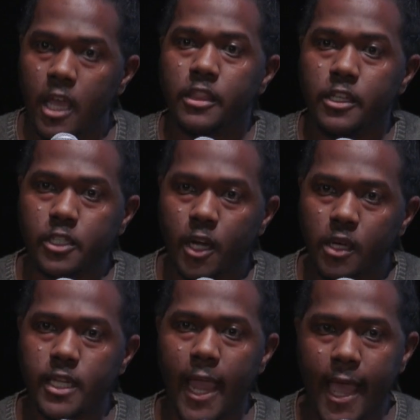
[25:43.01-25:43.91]
the
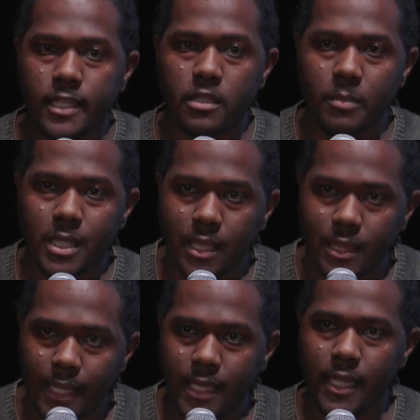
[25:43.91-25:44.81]
church has to be the
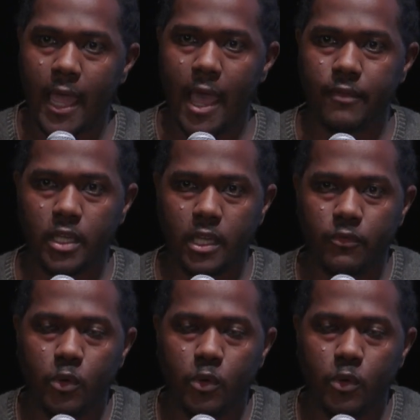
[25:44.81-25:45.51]
leading advocate